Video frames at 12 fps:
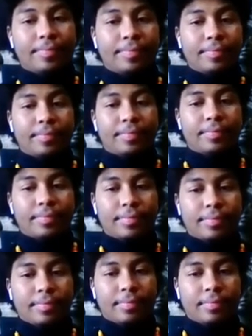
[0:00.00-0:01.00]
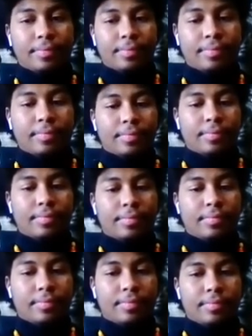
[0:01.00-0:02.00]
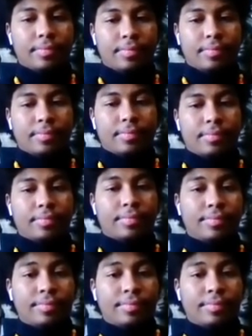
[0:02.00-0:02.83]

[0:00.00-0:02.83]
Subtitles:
(no one is talking)